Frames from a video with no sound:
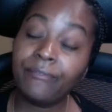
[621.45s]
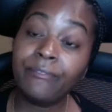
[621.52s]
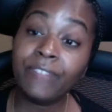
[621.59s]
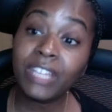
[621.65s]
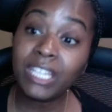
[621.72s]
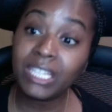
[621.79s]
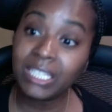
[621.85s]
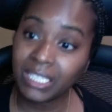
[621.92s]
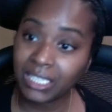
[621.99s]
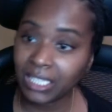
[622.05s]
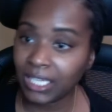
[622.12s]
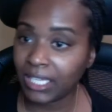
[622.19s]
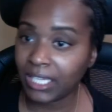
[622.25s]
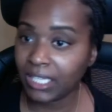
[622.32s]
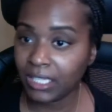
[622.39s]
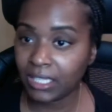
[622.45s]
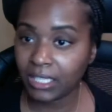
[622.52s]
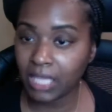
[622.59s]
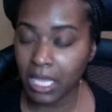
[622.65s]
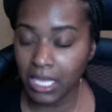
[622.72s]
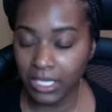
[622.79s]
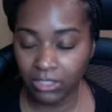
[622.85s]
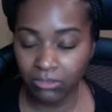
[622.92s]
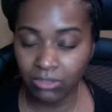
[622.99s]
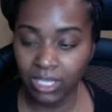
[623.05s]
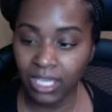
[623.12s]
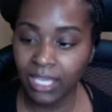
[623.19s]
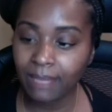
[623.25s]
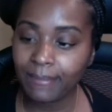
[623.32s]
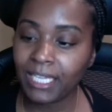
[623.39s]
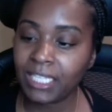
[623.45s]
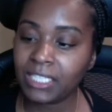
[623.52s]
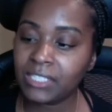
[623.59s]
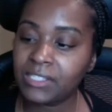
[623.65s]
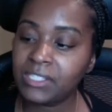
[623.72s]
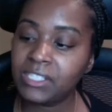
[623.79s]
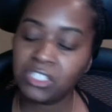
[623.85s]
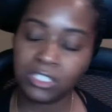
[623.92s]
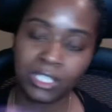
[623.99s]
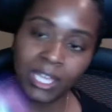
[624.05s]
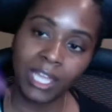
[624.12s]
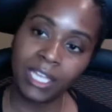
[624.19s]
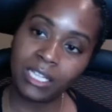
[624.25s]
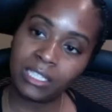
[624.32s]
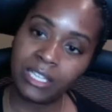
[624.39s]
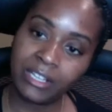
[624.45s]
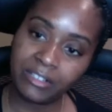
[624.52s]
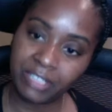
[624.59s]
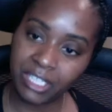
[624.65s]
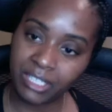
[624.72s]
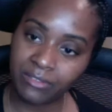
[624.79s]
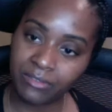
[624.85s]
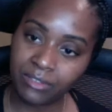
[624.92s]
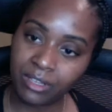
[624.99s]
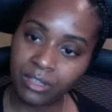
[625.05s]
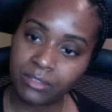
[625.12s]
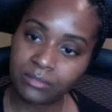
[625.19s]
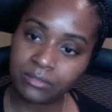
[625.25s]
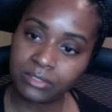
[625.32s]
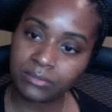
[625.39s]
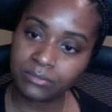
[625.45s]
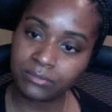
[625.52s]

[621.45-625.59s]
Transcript: feeling like you can't make a decision, gain clarity of thoughts.